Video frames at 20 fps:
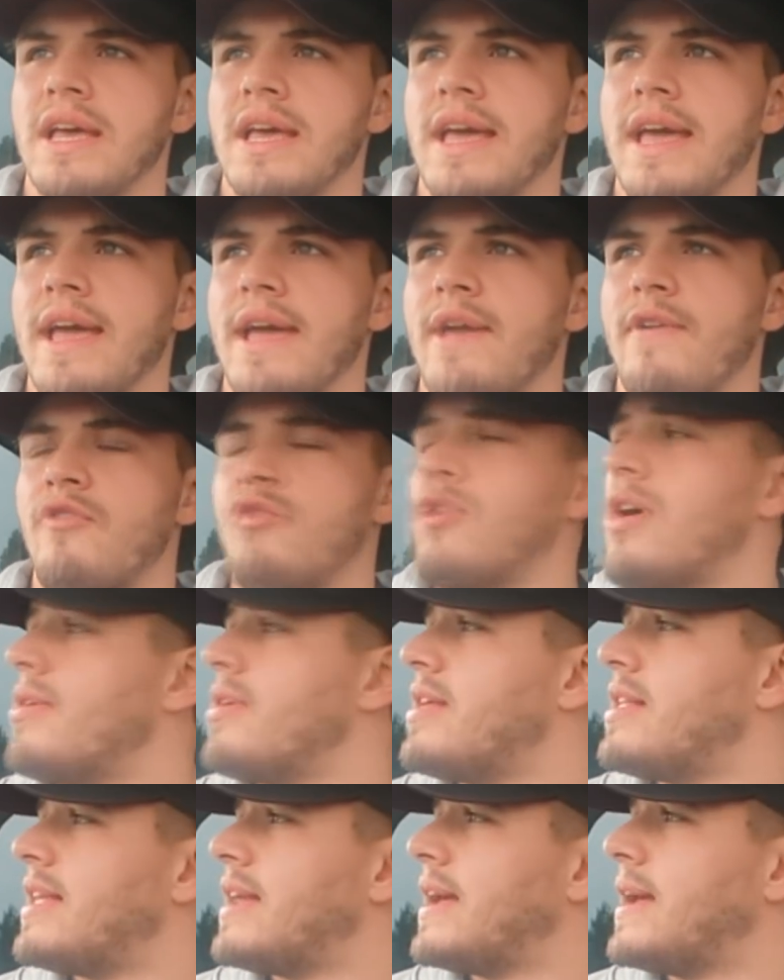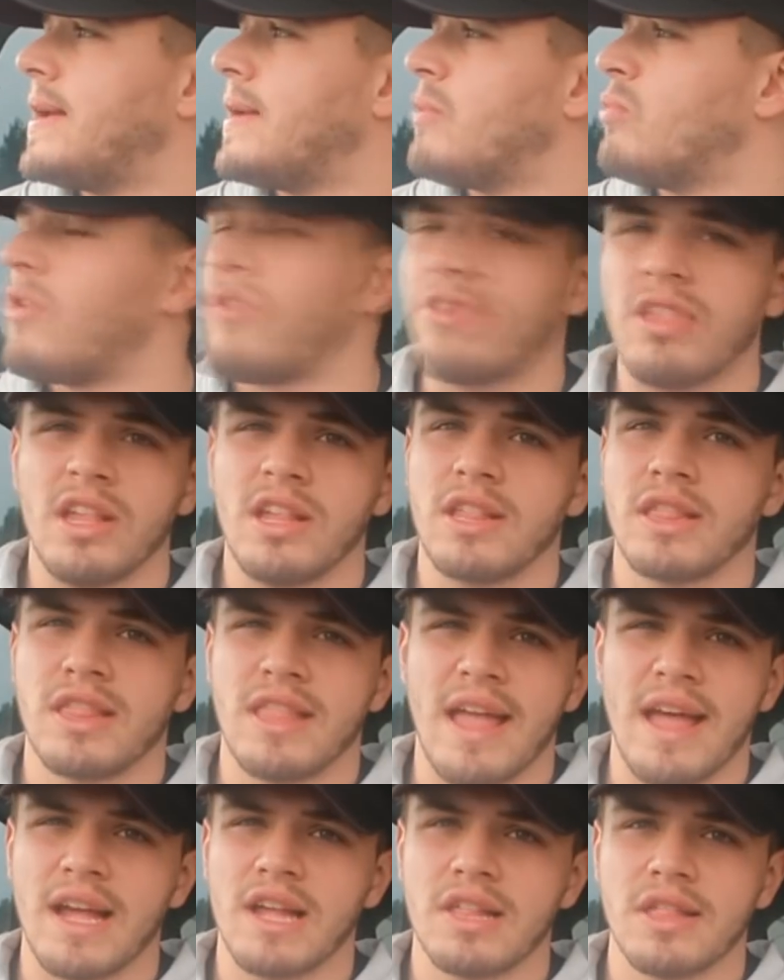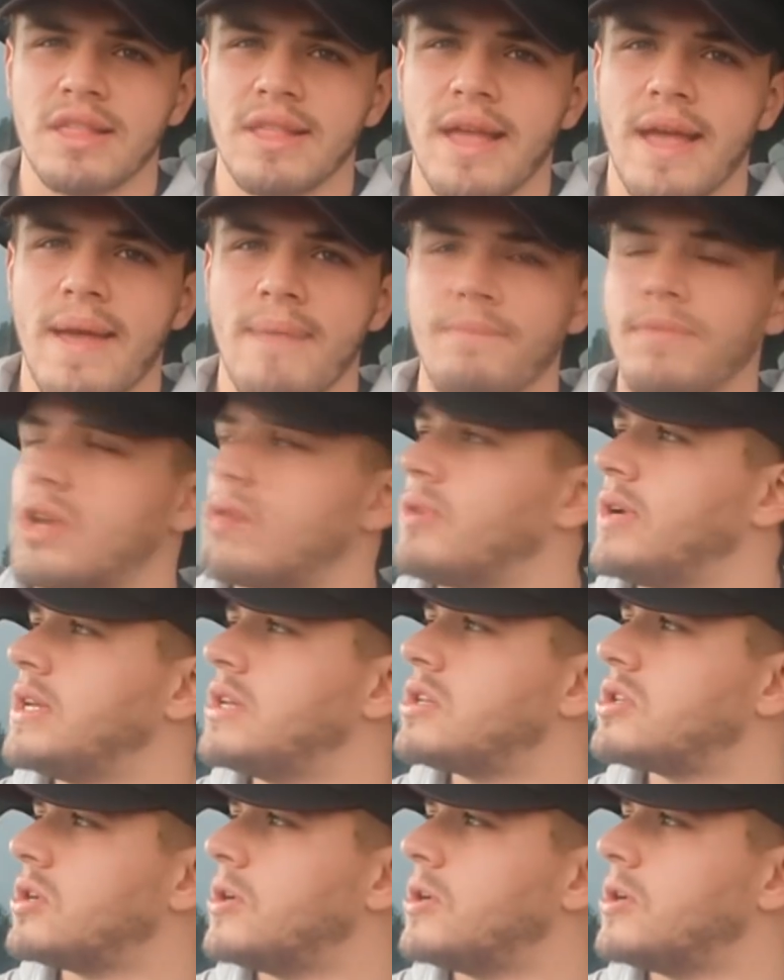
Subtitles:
throughout the day with like snacks and that in between.